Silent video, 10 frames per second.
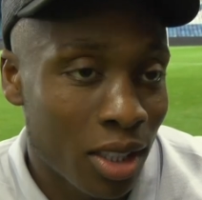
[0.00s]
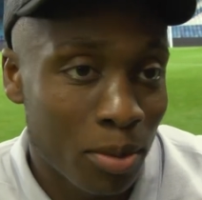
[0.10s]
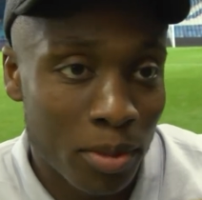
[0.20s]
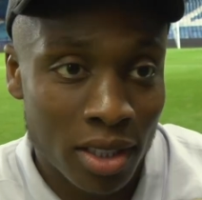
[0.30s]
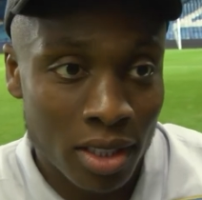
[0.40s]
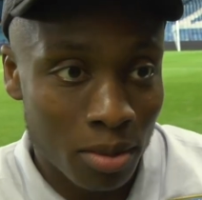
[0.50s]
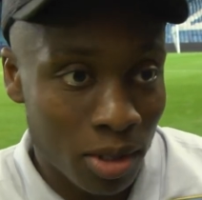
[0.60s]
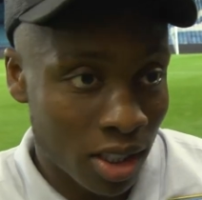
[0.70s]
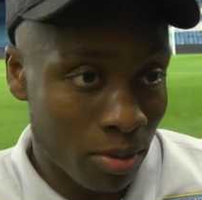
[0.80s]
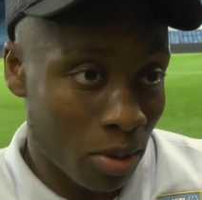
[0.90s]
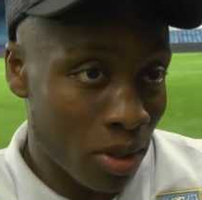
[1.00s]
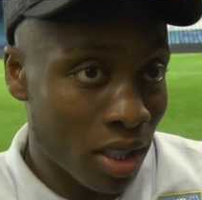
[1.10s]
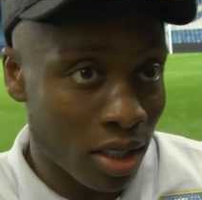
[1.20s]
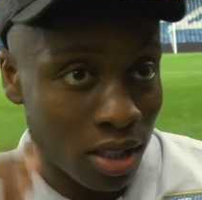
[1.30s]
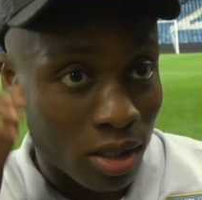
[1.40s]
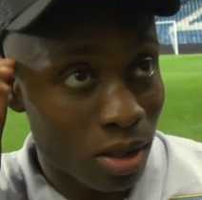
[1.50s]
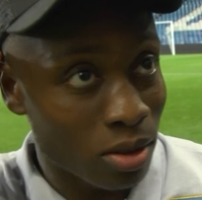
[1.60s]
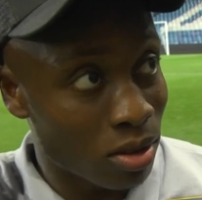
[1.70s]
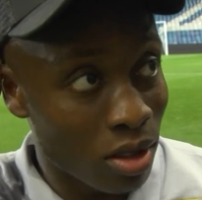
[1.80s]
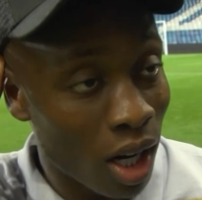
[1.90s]
It meant so much. I've been working so
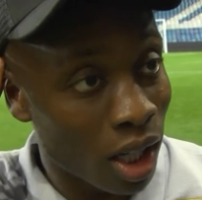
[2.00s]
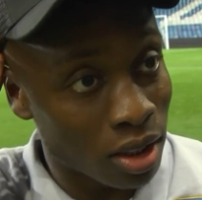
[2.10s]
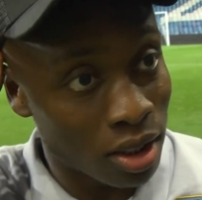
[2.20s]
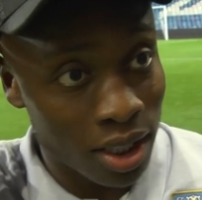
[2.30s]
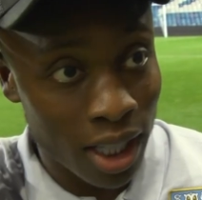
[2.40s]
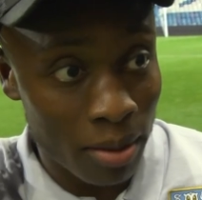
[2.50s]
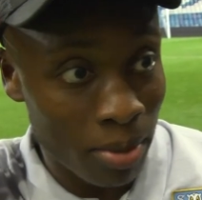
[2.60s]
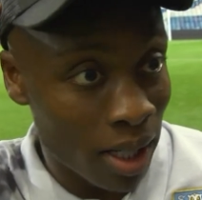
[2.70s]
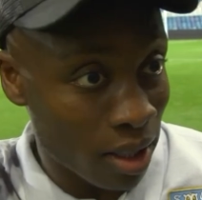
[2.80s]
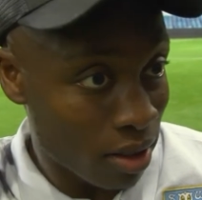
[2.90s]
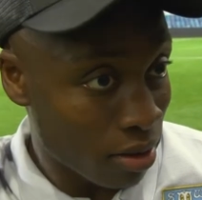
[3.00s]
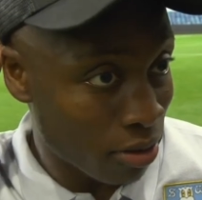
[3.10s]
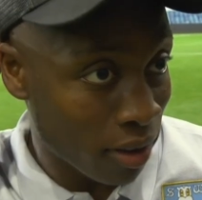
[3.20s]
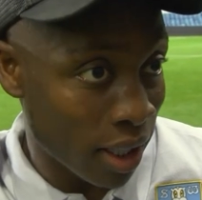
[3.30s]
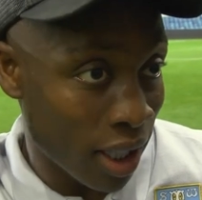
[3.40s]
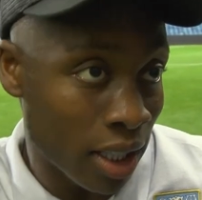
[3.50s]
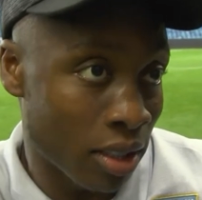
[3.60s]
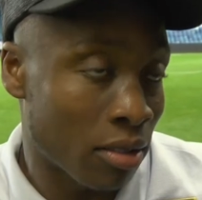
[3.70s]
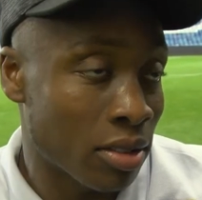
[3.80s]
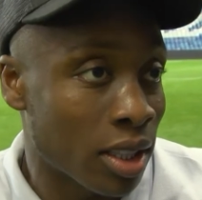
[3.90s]
hard to get back fit
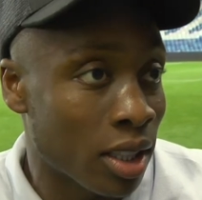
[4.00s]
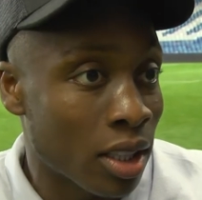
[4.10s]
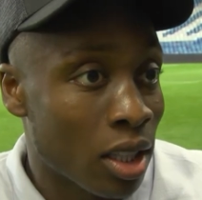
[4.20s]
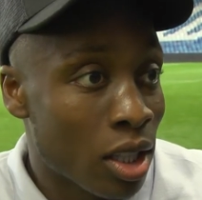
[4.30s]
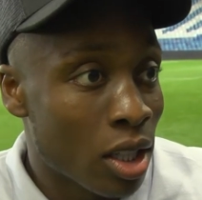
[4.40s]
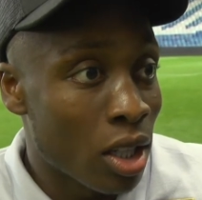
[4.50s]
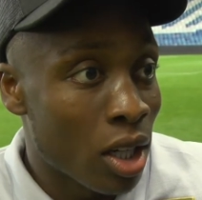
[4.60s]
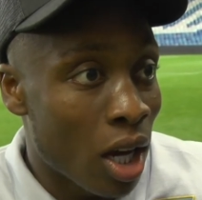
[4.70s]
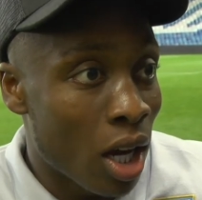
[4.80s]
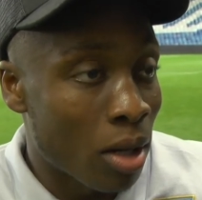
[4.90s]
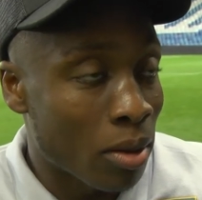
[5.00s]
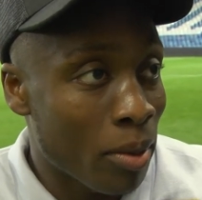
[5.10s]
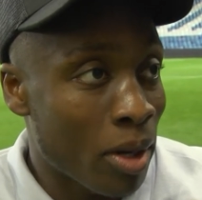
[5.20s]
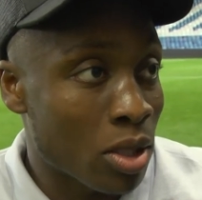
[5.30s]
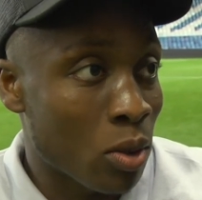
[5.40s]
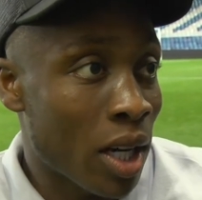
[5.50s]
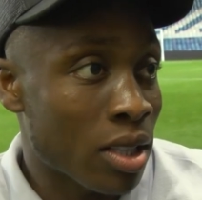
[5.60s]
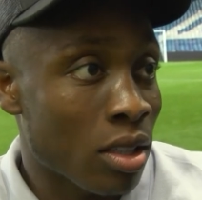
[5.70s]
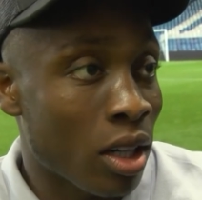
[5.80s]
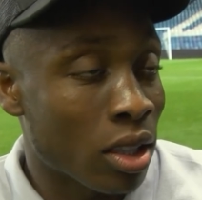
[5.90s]
and obviously get back to where I
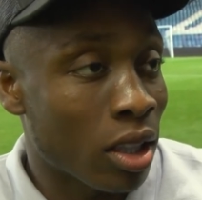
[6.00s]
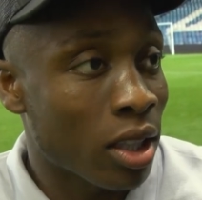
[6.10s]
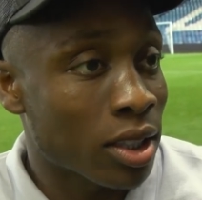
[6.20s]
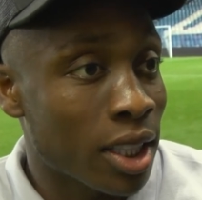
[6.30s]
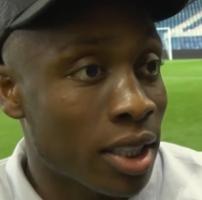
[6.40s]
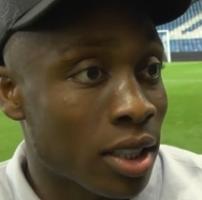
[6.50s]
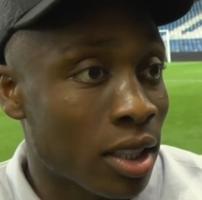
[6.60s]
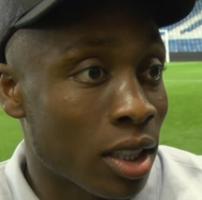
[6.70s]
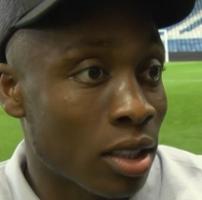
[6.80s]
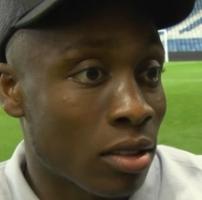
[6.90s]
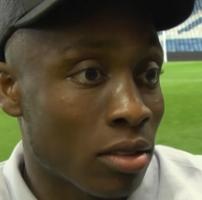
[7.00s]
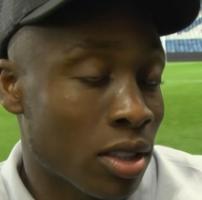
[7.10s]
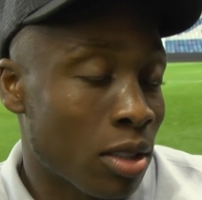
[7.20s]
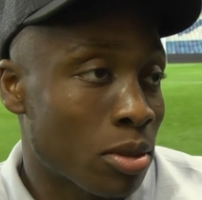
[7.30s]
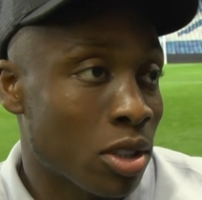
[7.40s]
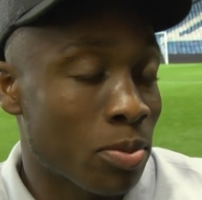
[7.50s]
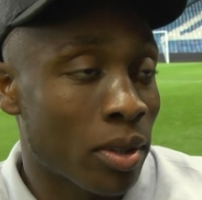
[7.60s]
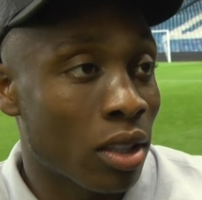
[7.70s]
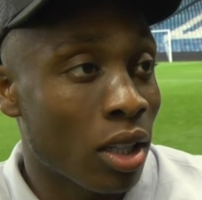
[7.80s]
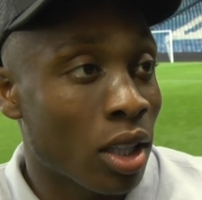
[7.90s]
started last season, and obviously I've just
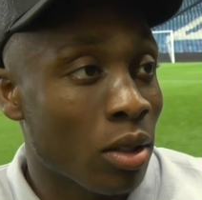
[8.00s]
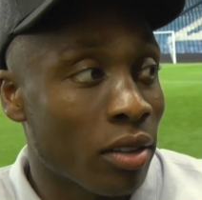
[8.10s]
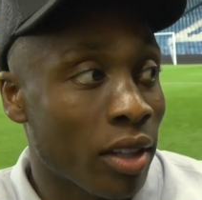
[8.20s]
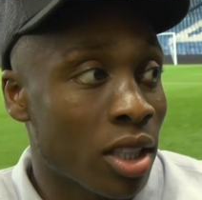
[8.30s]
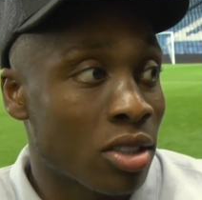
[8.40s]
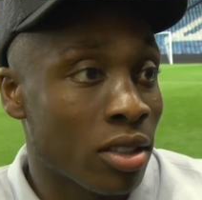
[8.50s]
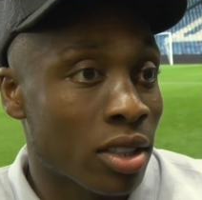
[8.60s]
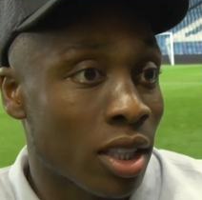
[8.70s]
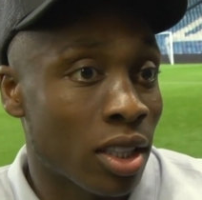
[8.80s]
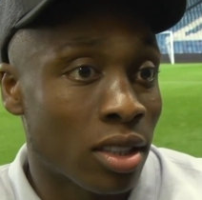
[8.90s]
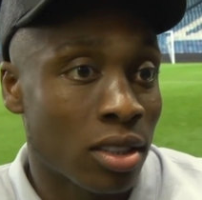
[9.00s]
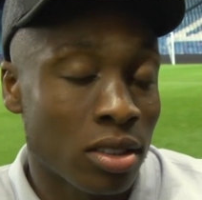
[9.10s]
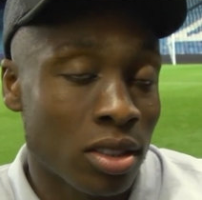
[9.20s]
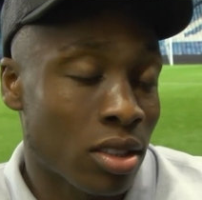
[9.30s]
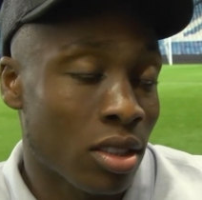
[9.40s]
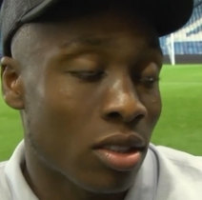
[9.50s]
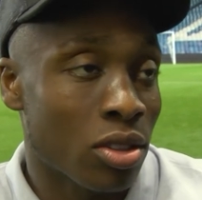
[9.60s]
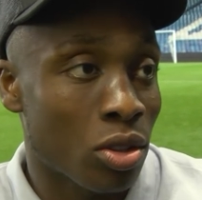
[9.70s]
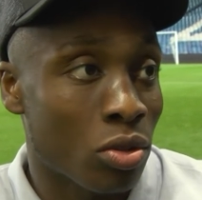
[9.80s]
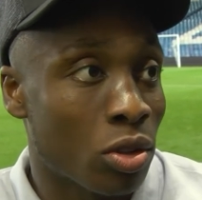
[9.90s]
been unlucky with injuries, and it's just a
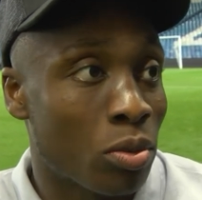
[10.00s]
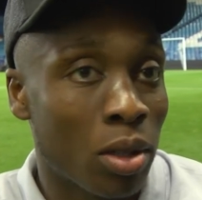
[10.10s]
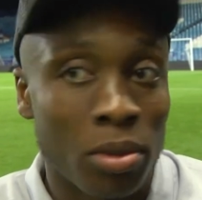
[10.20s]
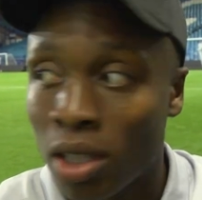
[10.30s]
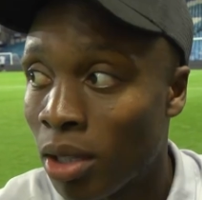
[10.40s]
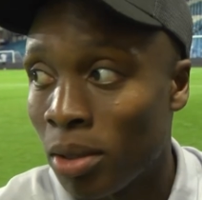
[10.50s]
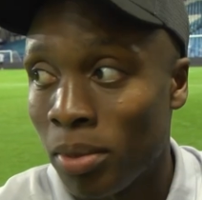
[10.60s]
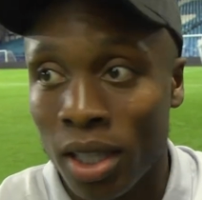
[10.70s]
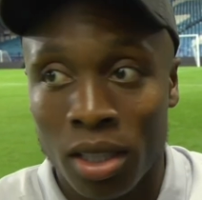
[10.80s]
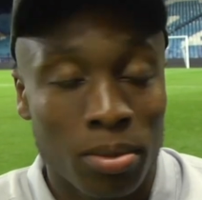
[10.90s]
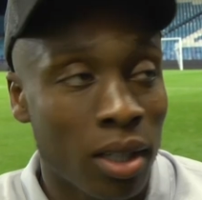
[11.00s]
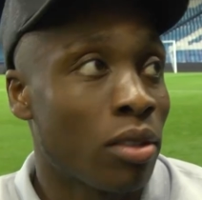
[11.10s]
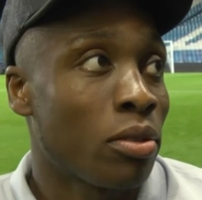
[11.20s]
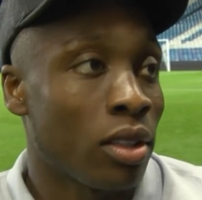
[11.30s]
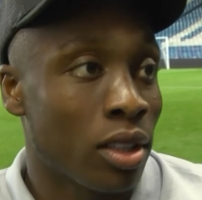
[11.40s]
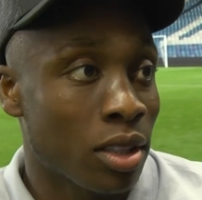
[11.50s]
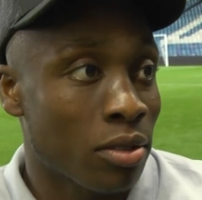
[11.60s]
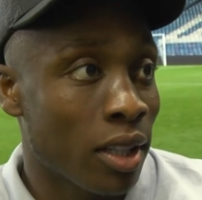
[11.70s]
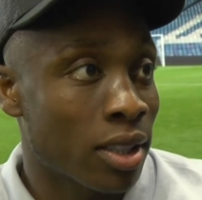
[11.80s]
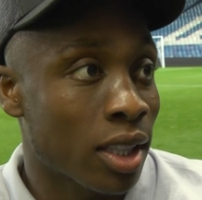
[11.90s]
surreal moment coming back, playing in front of these
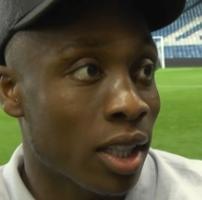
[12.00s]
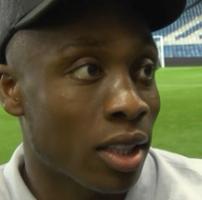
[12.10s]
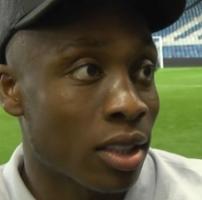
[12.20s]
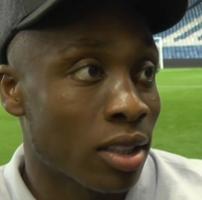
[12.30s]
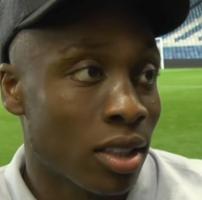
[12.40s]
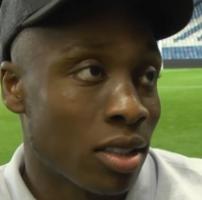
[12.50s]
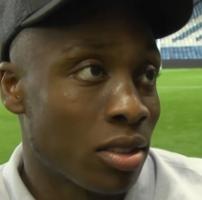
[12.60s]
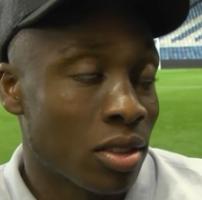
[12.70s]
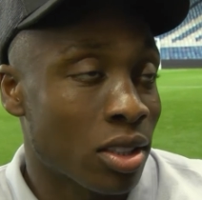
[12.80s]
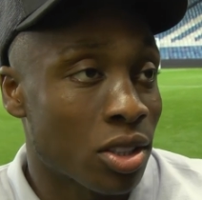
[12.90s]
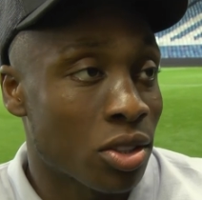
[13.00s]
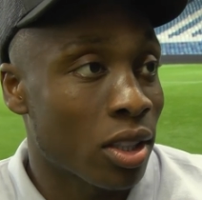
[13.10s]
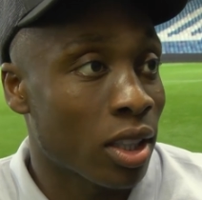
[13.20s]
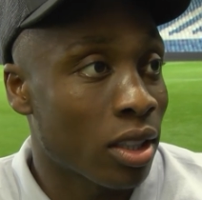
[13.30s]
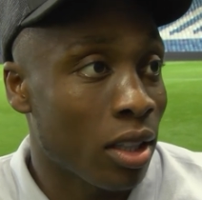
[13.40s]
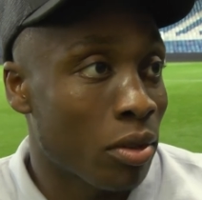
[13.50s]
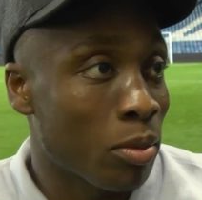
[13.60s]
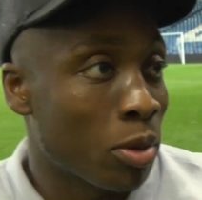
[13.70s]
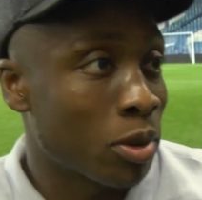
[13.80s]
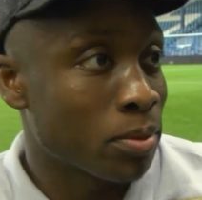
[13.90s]
fans again. Just enjoyed it every
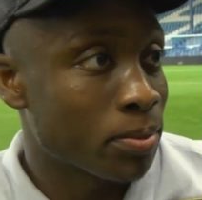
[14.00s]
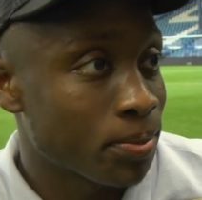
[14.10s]
moment.